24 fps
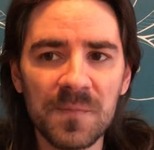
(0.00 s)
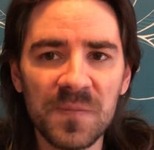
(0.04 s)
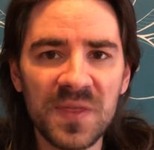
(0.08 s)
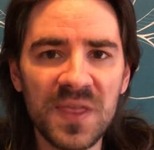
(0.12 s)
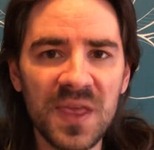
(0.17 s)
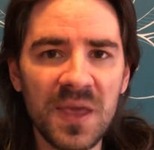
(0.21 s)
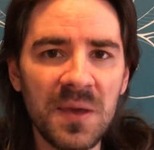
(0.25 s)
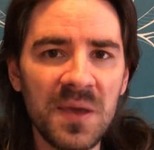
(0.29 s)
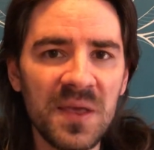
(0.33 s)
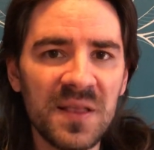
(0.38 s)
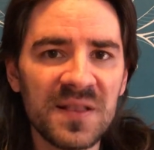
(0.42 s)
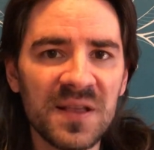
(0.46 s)

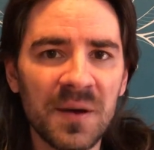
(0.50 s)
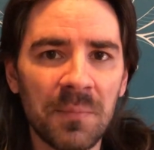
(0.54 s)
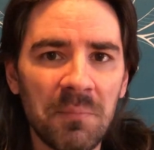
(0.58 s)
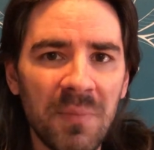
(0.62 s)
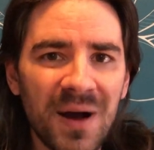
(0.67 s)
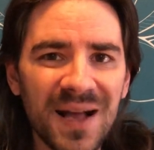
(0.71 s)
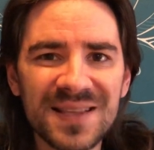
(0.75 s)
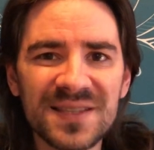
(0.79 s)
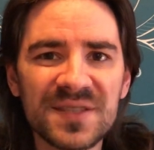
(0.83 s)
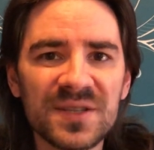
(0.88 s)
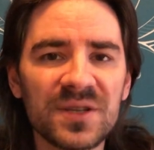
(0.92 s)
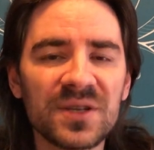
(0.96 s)
the, the
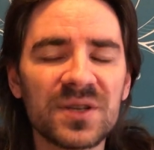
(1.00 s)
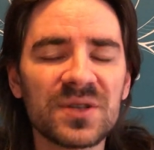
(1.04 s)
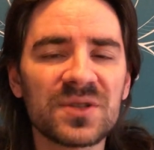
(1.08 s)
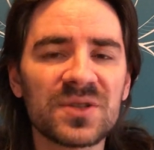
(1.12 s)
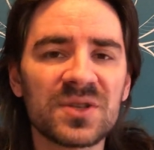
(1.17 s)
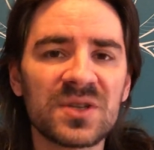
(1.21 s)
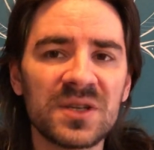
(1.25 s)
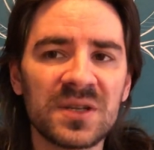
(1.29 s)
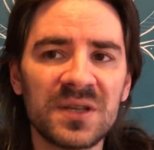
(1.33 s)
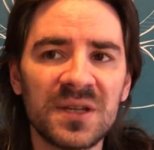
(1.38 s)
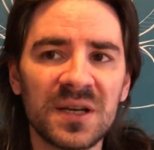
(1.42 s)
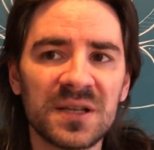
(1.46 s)

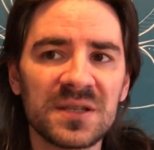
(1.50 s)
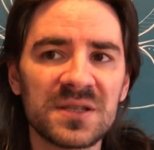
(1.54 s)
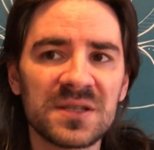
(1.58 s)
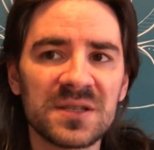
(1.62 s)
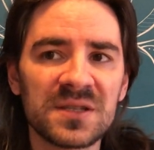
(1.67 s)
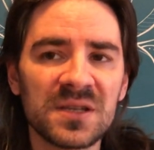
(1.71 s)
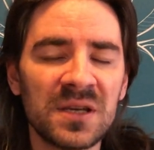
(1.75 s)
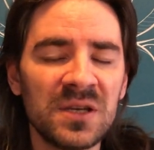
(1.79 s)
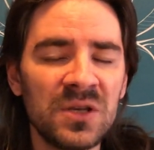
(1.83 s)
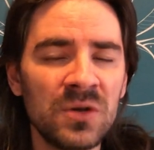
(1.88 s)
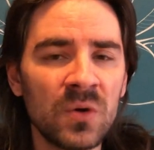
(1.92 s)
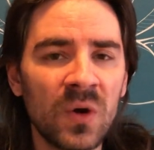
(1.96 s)
matters that
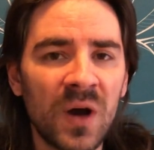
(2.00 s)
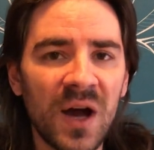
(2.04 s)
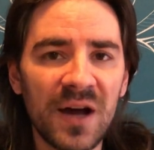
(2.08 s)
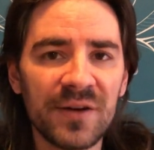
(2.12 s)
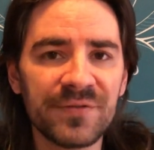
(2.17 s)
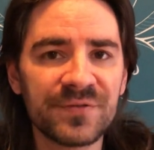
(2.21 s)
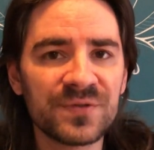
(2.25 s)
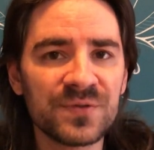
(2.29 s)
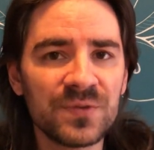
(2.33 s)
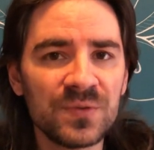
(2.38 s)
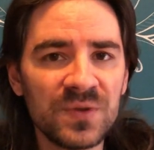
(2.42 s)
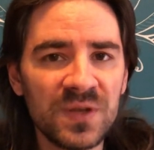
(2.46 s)
you
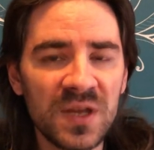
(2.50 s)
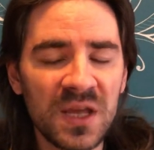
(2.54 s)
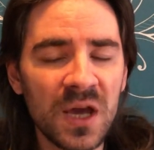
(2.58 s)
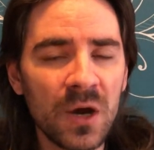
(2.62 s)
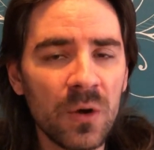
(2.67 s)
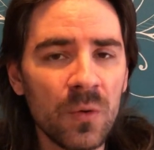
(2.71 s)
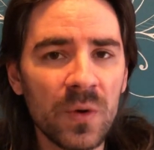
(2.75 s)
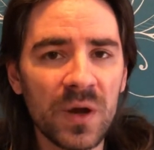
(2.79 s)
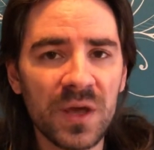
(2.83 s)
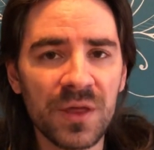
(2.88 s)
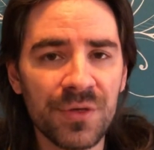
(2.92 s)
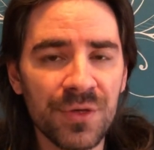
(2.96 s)
have to deal
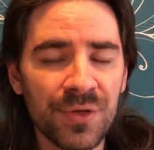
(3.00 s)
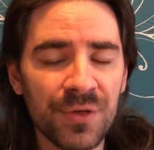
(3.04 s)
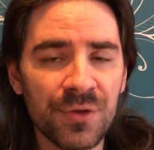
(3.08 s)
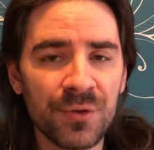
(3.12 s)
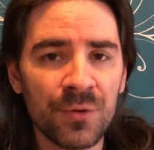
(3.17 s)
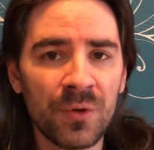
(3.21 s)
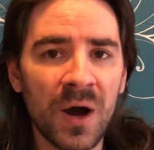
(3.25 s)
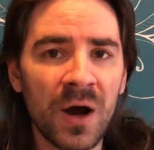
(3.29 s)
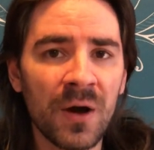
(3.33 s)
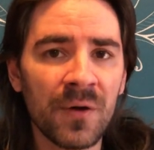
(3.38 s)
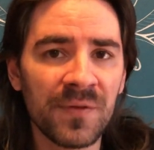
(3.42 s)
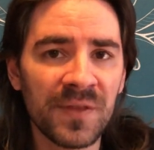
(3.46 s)
with
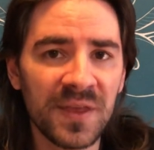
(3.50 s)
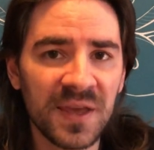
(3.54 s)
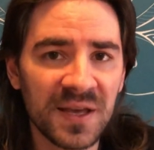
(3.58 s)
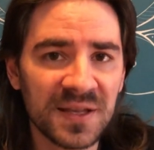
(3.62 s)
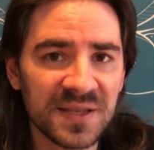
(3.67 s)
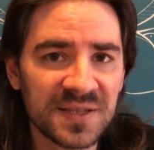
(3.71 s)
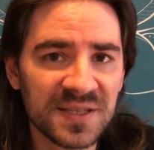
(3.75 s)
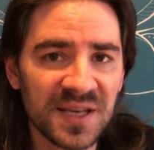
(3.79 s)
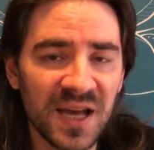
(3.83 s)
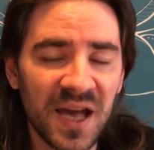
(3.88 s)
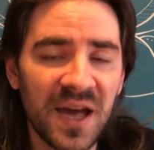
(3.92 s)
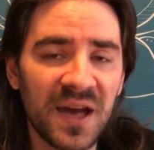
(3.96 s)
throughout the
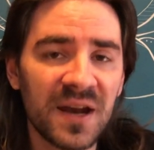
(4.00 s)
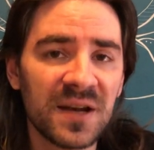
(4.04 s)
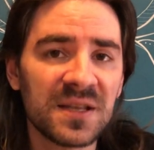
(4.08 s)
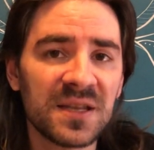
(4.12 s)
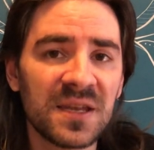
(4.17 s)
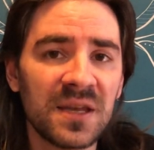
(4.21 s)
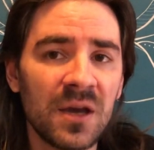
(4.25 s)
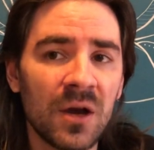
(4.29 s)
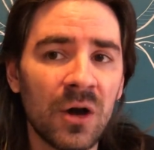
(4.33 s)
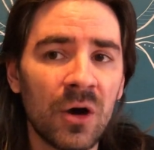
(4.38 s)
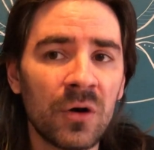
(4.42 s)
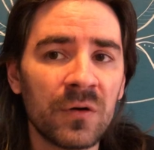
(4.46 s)

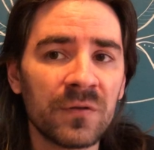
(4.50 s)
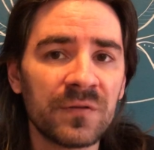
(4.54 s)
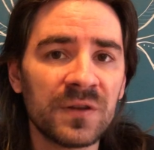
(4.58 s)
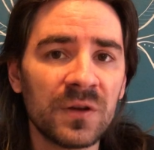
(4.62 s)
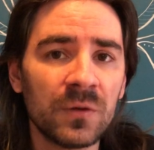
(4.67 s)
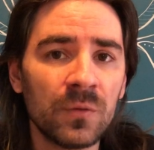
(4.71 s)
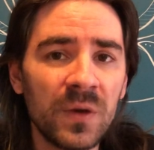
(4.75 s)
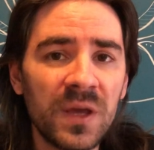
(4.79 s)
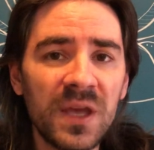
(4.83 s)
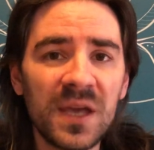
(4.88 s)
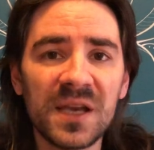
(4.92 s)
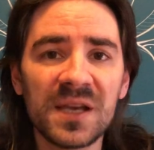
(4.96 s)
entirety of the
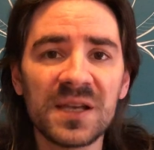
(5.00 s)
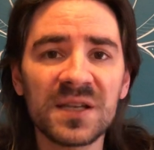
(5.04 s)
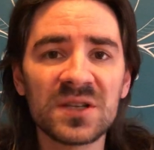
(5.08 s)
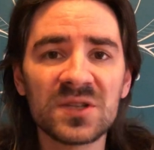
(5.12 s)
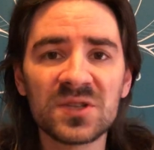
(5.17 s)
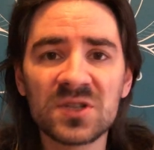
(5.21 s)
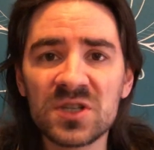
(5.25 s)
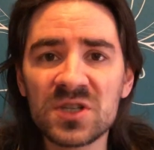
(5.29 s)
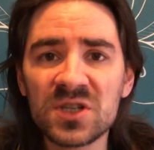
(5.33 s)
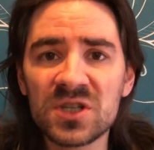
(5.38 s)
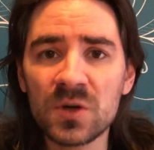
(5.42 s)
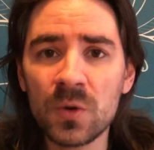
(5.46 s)
week in a
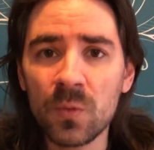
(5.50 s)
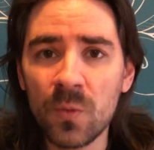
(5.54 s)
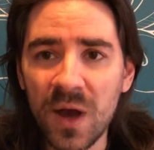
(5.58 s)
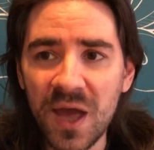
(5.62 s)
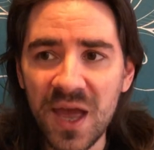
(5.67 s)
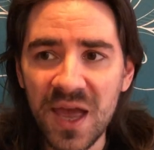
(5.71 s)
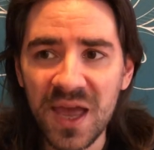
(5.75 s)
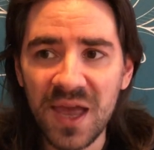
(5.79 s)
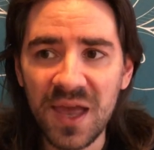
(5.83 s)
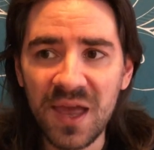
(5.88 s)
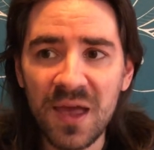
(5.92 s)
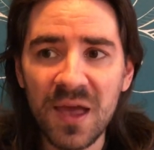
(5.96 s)
such a
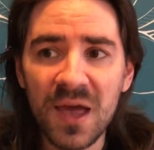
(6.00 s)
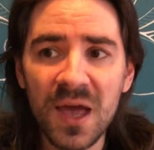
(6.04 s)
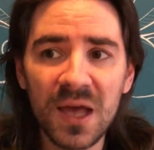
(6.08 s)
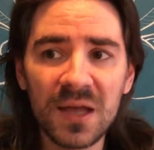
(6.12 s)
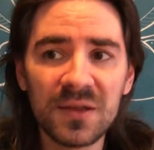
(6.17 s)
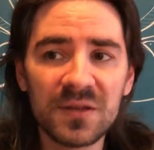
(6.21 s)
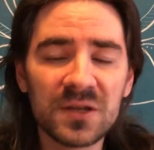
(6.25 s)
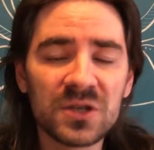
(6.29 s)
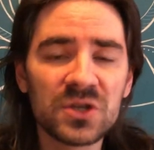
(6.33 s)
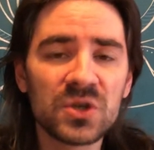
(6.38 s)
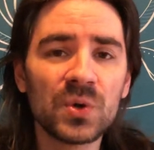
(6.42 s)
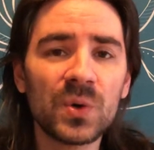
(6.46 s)
way
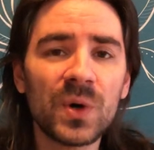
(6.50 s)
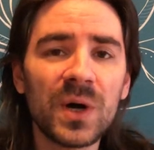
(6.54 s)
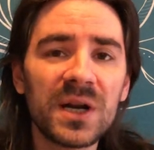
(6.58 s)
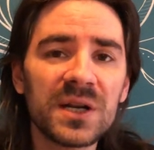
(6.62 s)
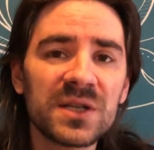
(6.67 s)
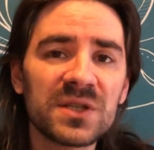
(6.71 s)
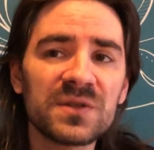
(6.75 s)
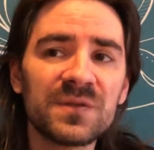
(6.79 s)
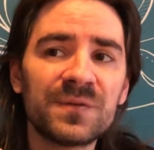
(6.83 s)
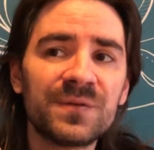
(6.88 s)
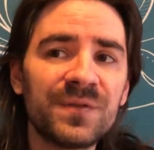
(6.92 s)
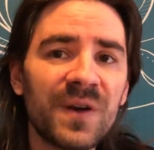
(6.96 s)
that you are
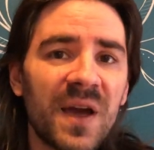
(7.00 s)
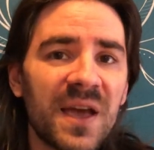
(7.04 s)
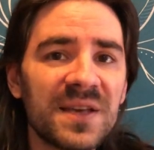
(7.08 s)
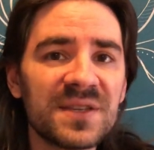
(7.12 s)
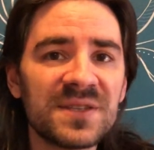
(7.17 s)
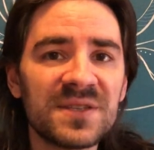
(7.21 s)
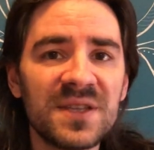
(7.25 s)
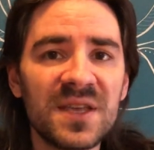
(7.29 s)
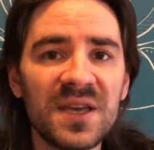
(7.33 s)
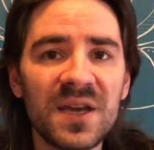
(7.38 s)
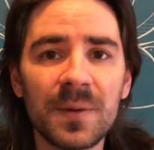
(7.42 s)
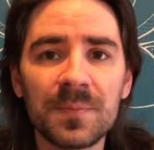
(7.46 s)
to face
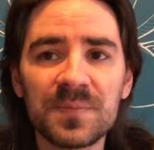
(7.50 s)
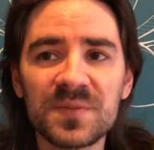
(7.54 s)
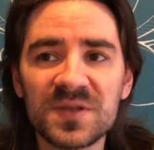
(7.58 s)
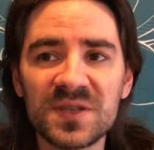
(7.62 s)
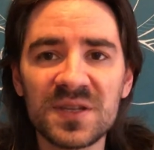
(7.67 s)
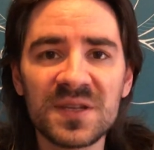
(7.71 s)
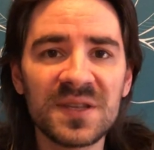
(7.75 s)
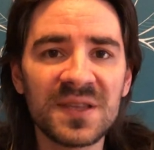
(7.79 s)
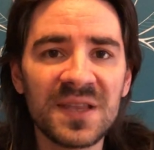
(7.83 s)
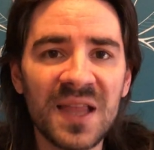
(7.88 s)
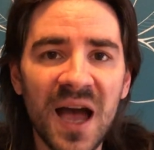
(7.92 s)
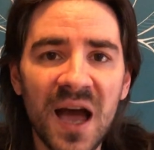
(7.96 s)
the ups
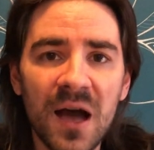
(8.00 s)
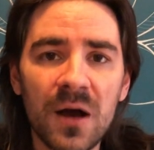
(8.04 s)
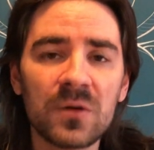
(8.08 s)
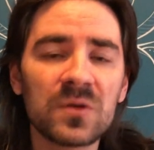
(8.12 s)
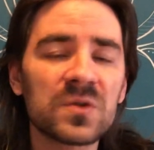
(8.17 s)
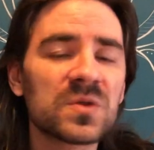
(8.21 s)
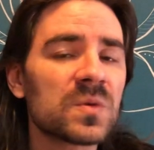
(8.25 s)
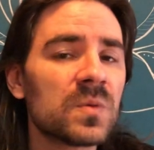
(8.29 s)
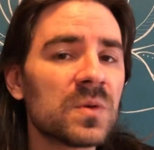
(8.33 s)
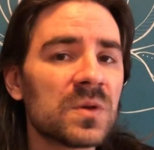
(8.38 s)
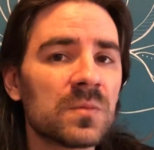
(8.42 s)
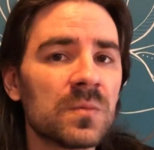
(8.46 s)
and
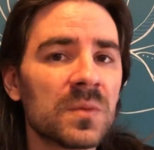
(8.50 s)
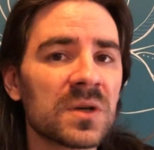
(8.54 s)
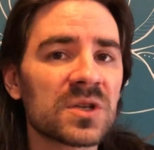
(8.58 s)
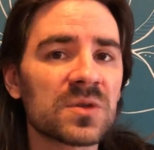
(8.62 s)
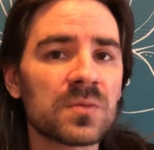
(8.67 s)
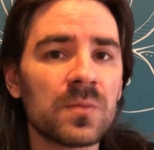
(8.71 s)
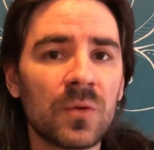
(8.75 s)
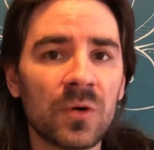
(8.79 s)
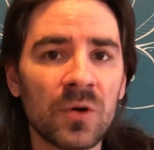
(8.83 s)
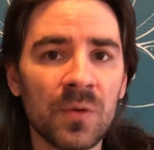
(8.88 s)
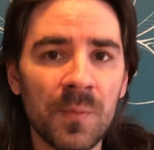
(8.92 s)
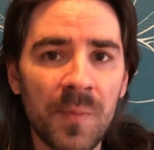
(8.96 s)
downs with
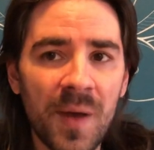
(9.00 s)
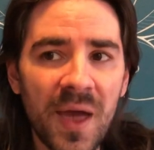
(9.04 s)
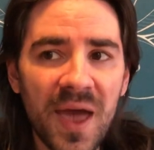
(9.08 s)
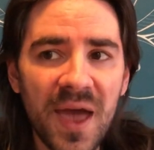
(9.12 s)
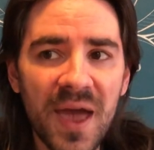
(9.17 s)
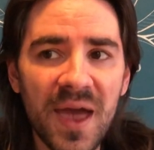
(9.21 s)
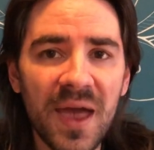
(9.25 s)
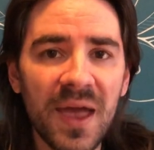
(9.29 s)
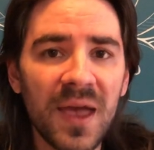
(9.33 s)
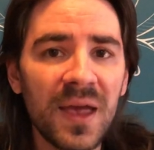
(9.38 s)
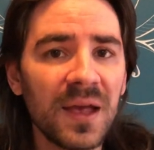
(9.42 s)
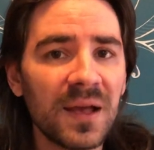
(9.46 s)
much more
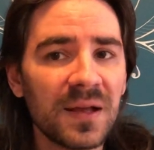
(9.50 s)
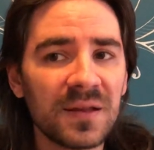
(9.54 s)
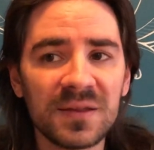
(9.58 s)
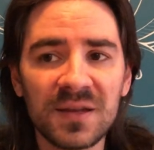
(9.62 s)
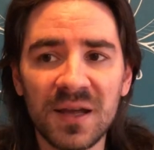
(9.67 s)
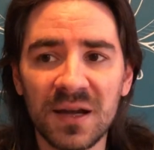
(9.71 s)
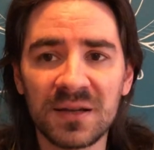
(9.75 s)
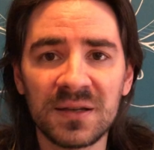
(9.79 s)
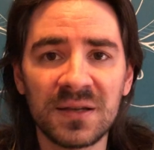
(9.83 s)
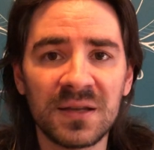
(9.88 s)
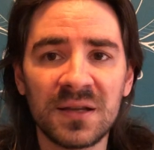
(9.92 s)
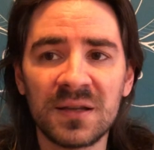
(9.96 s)
bear
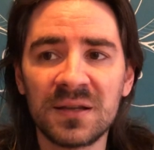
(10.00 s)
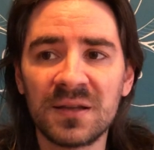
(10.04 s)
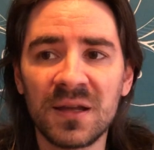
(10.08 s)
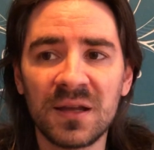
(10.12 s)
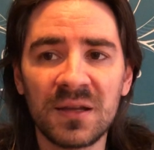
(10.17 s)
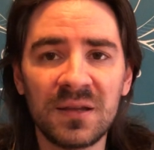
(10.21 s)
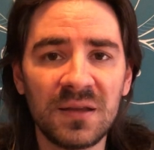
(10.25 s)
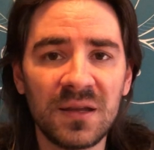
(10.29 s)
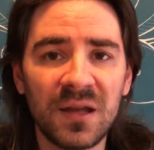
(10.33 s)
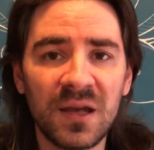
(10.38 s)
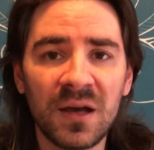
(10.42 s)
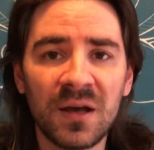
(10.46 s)
than
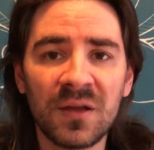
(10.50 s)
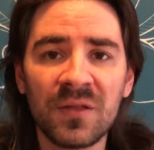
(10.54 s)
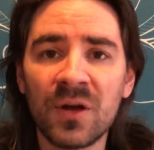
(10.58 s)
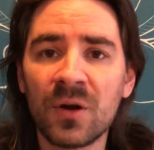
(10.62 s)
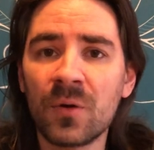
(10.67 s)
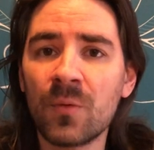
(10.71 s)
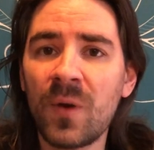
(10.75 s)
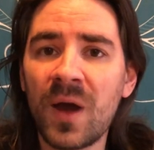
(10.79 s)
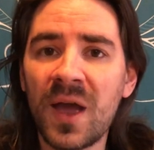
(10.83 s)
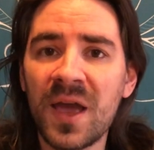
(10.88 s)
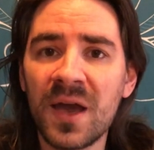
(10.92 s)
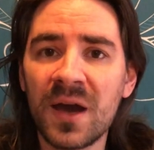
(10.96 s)
than other
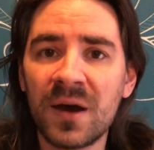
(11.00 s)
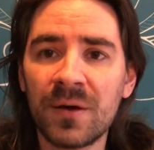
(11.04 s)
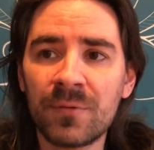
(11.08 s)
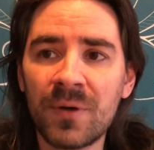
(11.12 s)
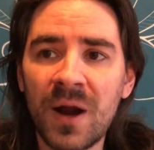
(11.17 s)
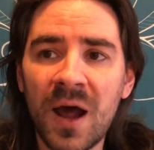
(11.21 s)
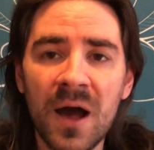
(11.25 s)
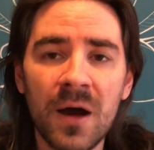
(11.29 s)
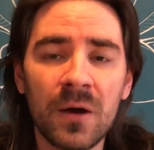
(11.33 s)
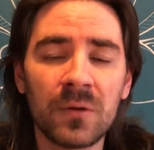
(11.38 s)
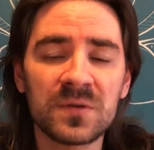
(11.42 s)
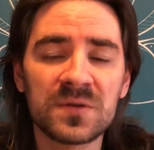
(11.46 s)
way
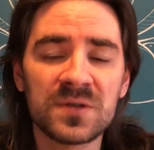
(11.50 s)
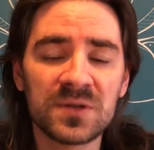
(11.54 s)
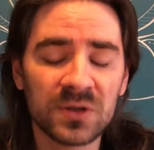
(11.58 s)
around.